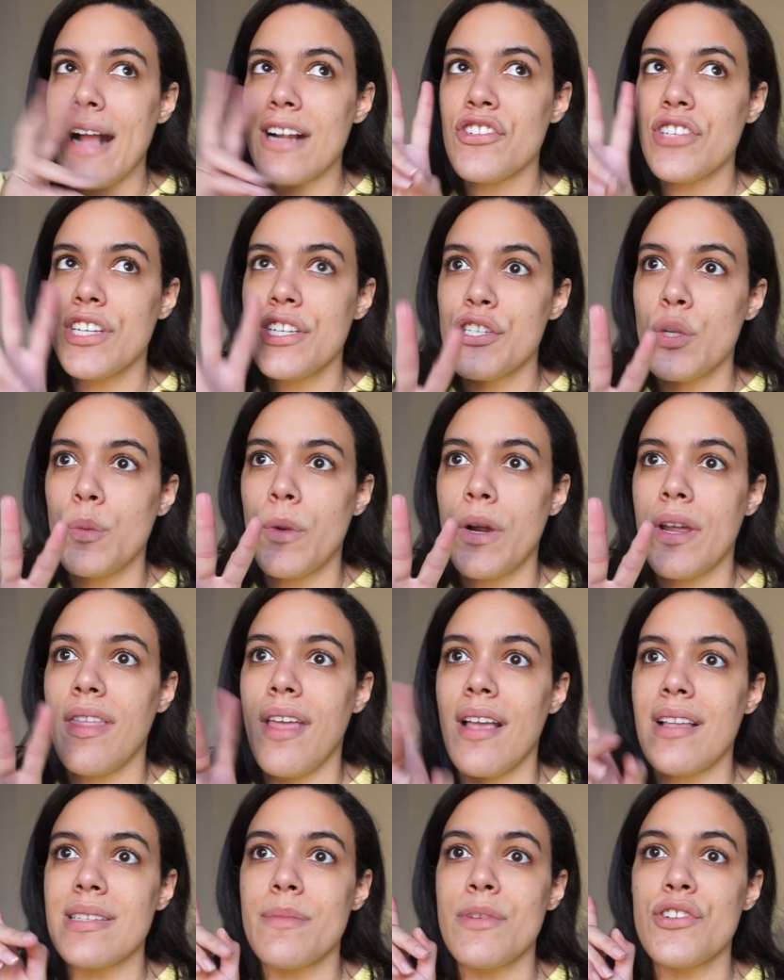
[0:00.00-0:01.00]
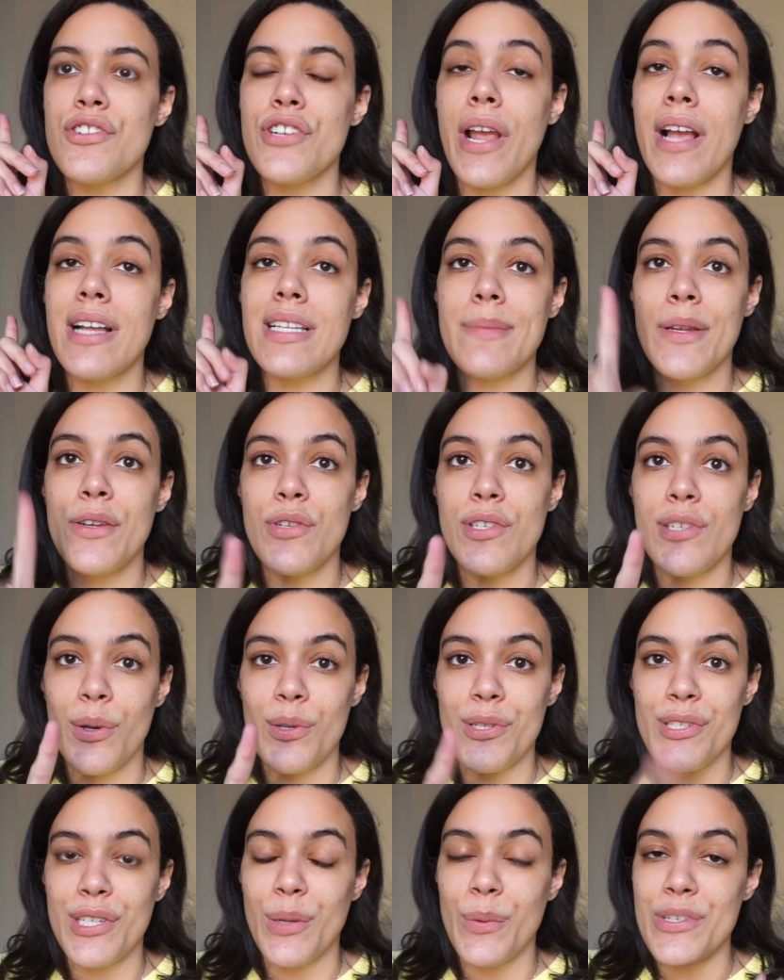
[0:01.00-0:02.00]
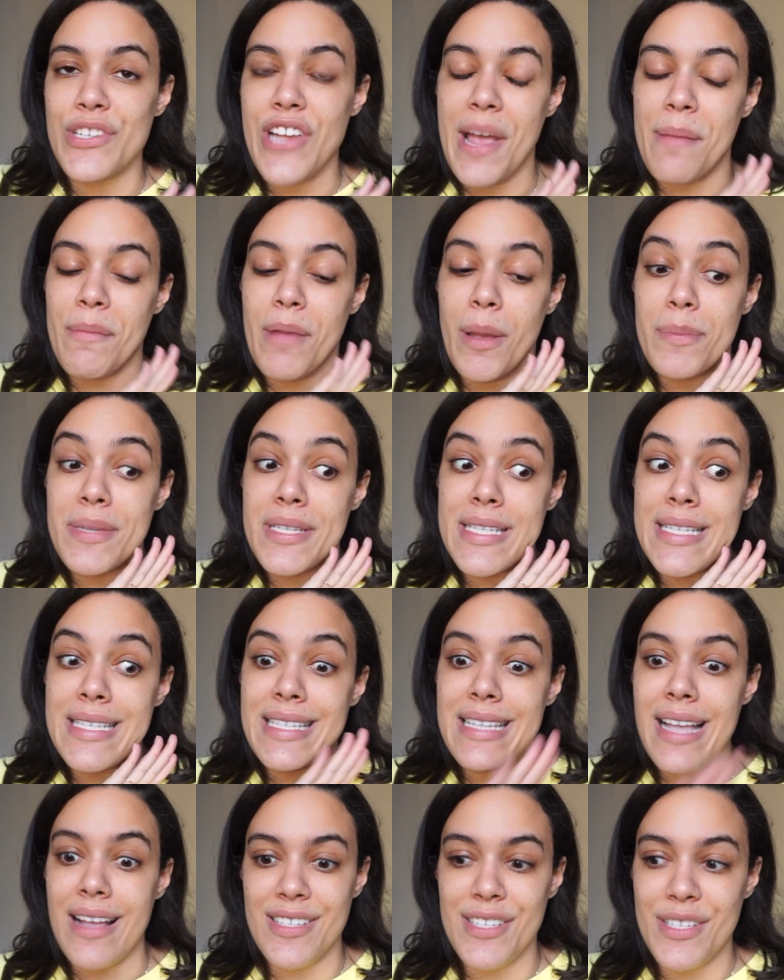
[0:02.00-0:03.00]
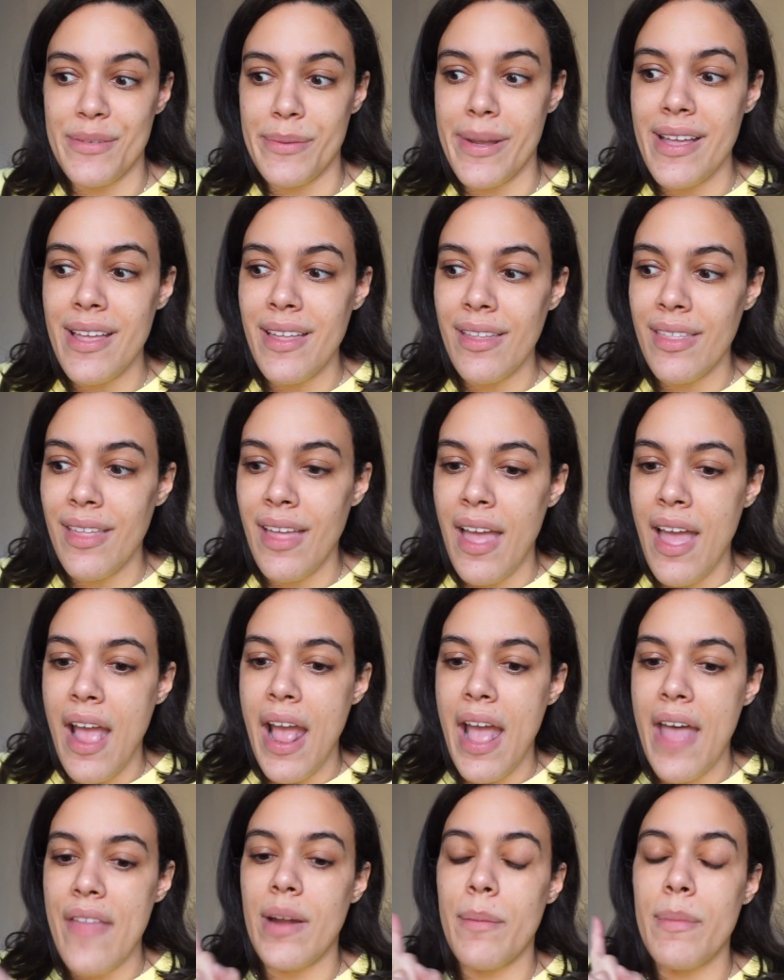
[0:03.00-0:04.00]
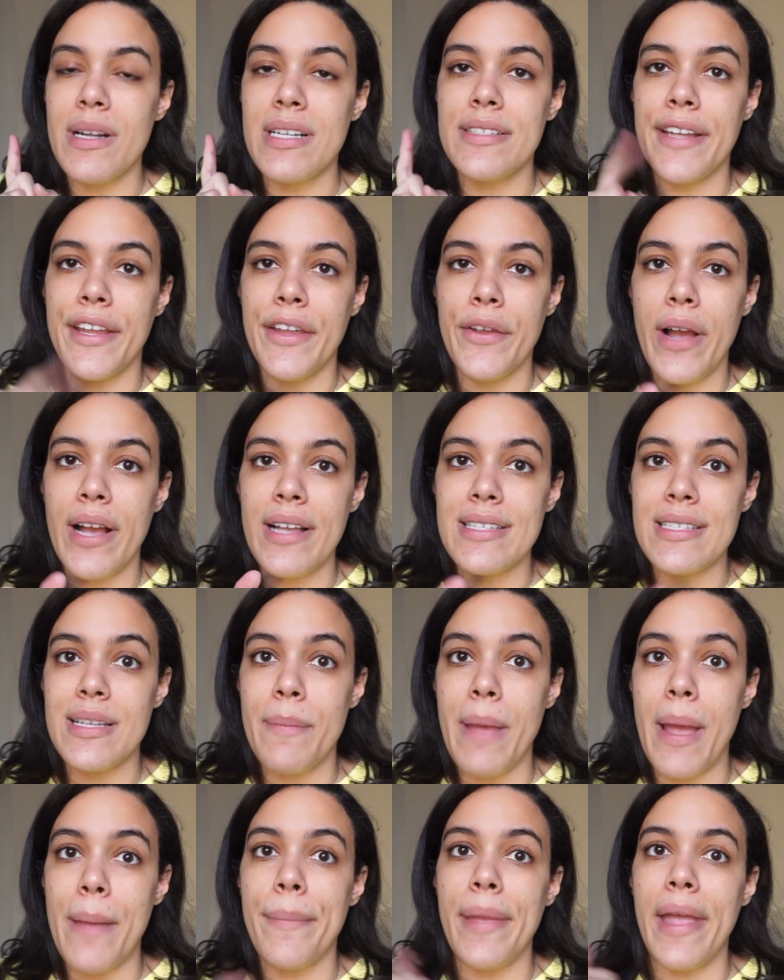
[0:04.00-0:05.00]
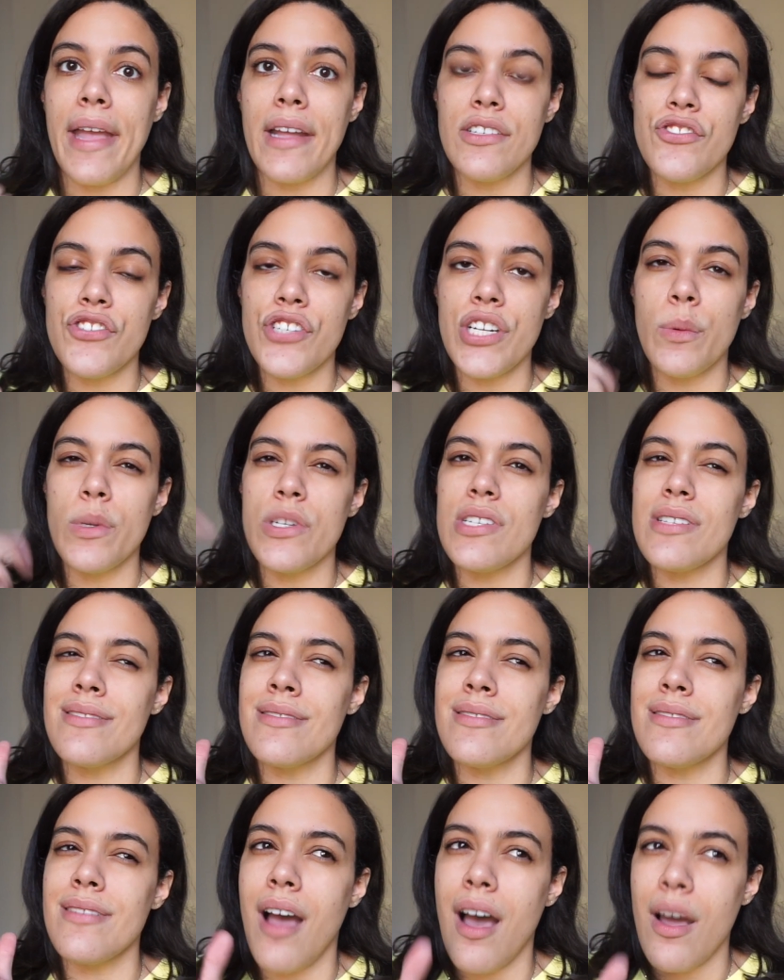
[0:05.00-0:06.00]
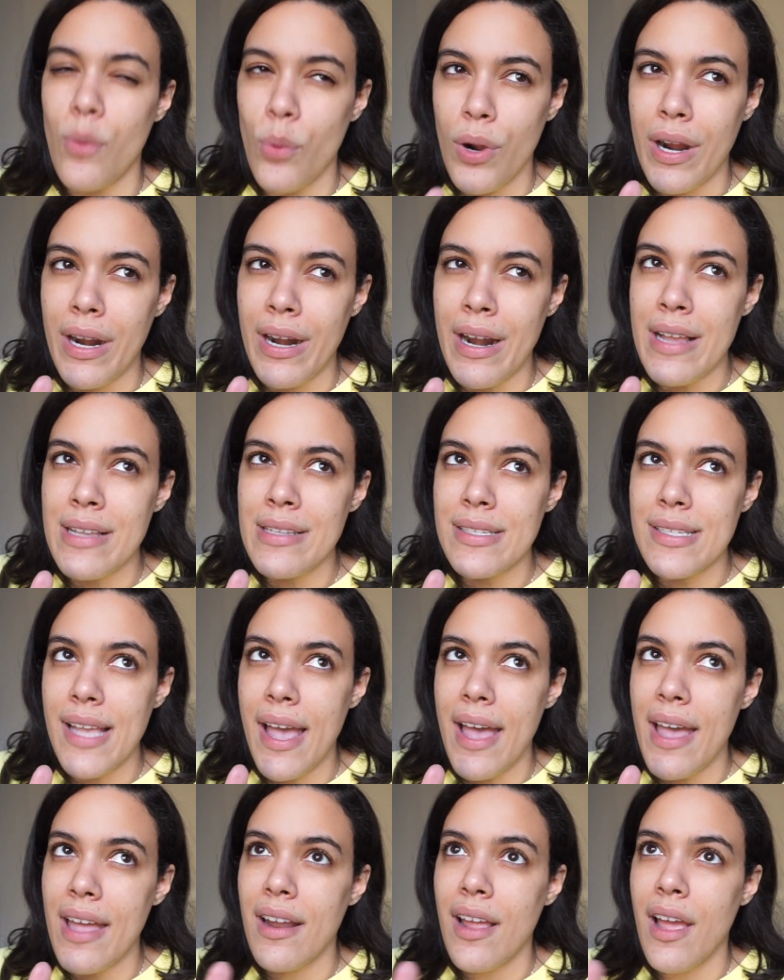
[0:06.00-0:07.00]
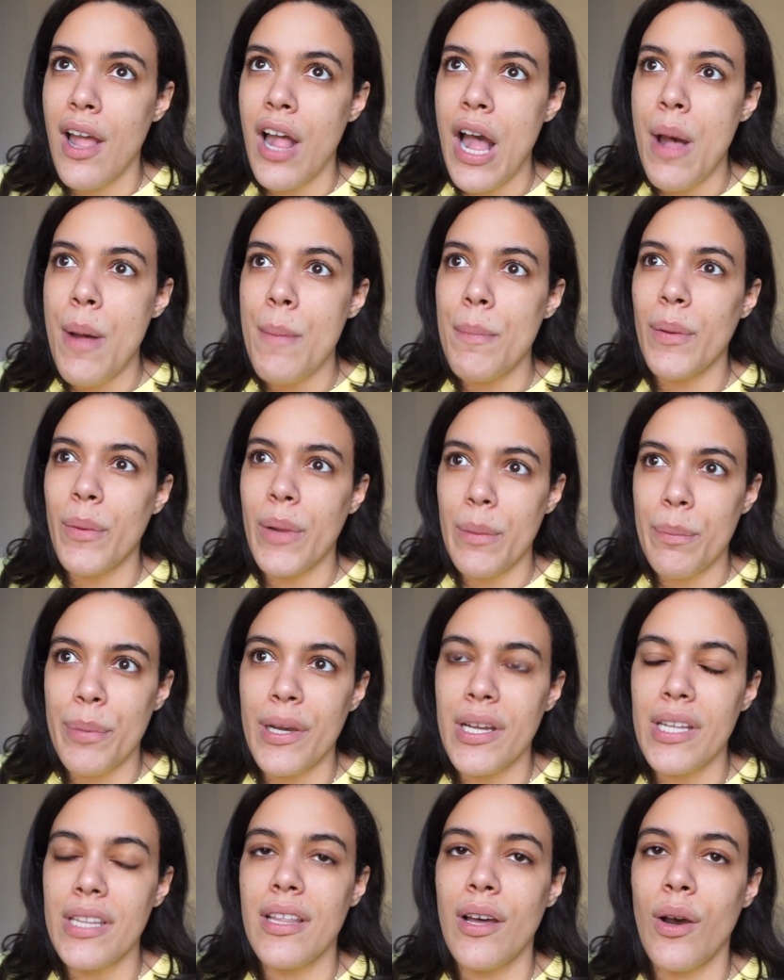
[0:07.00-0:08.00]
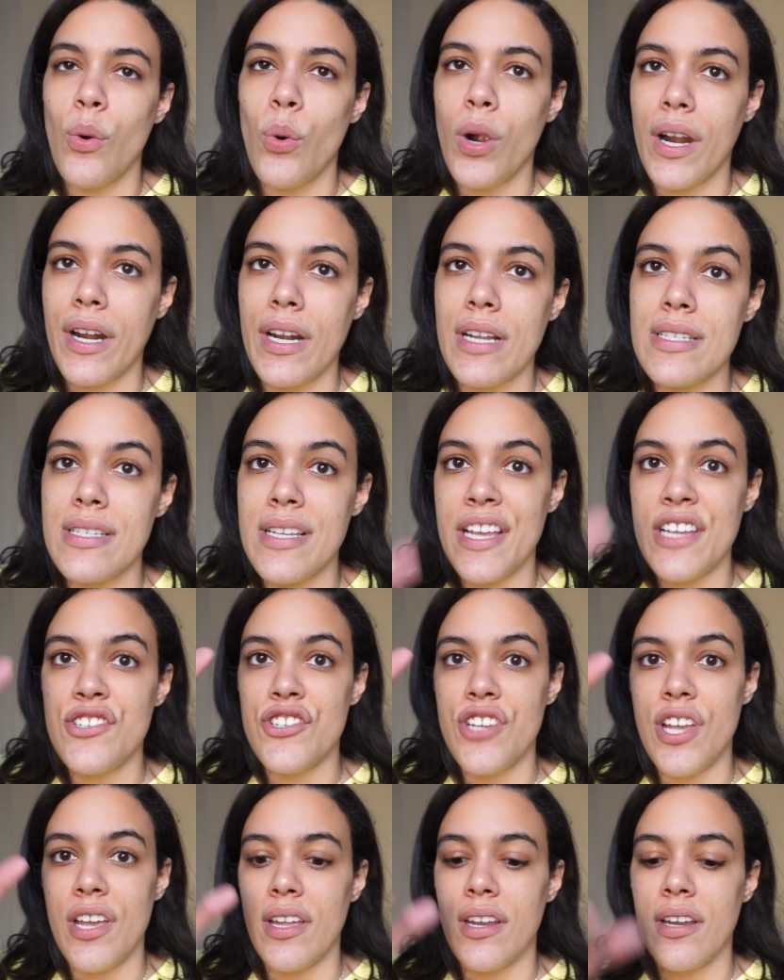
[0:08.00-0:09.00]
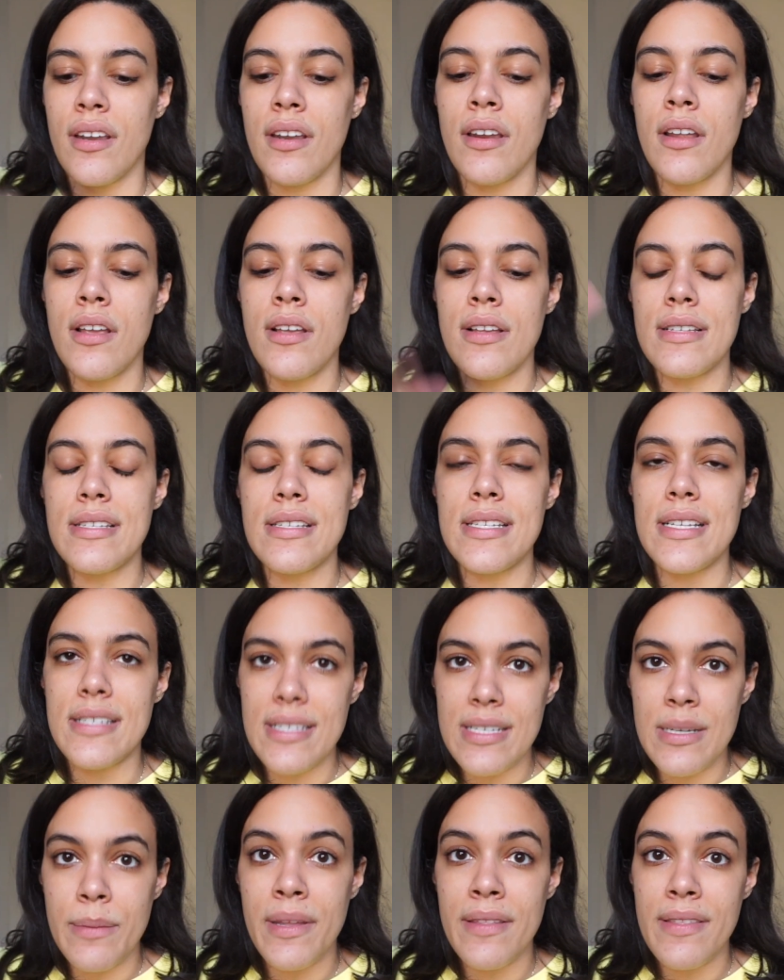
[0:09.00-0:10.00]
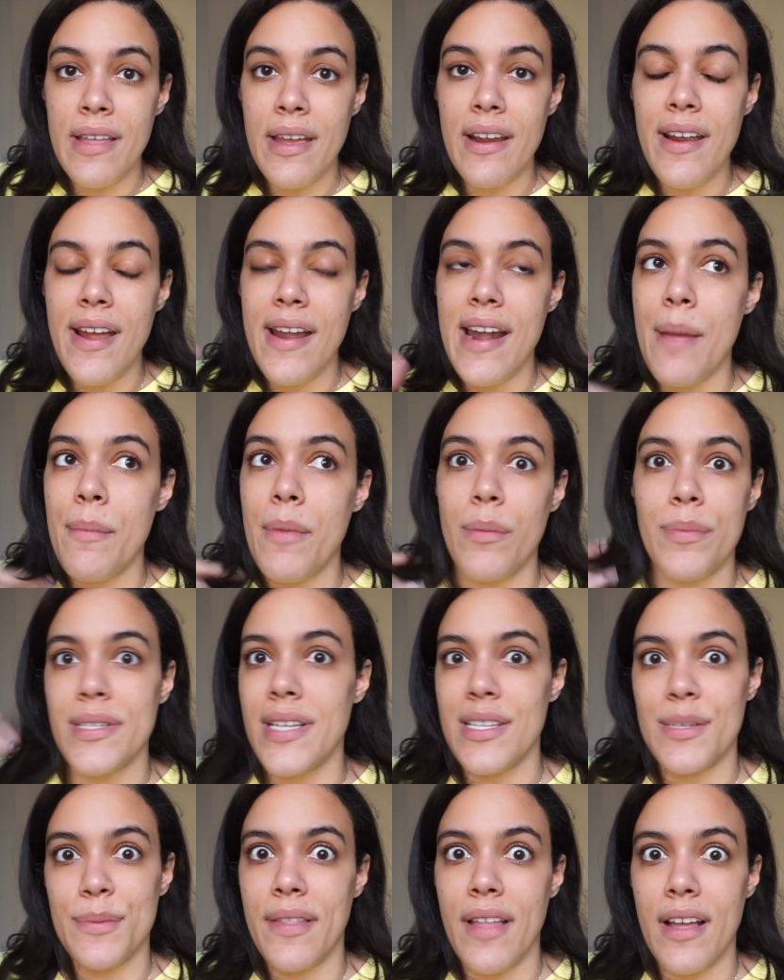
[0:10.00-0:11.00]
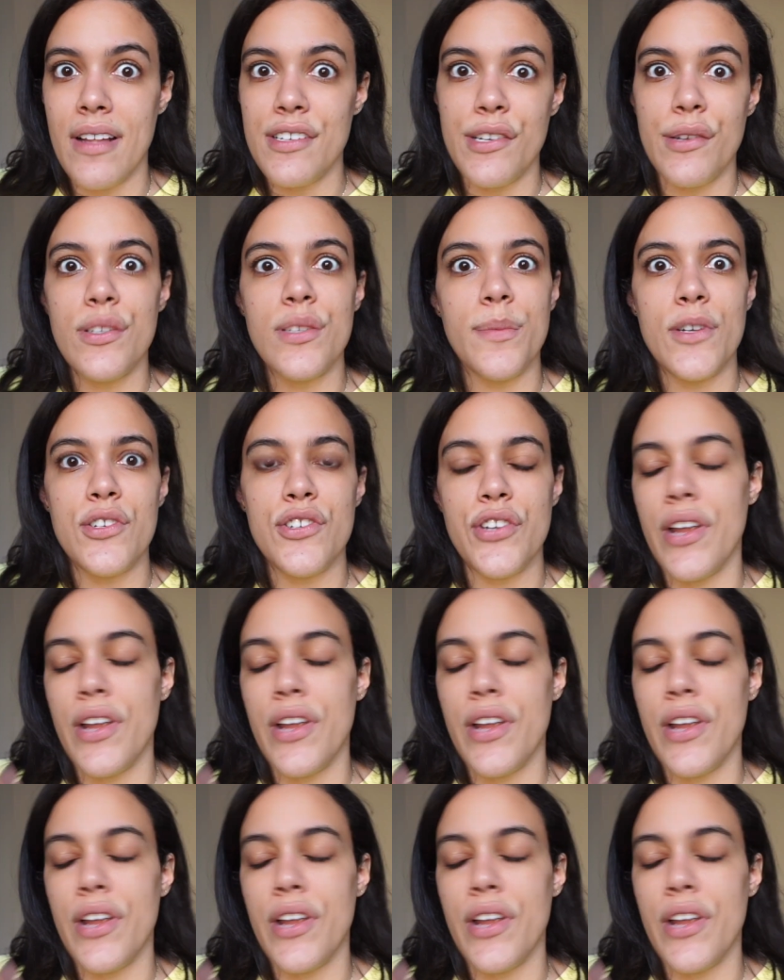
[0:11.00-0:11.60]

Actually, 2 more things. I'm going to show you guys my new toaster, which I am obsessed with. And then I'm going to take you guys to my pantry, which is not organized yet, but we put the organization system in there, and I'm obsessed with that too. So I'm gonna show you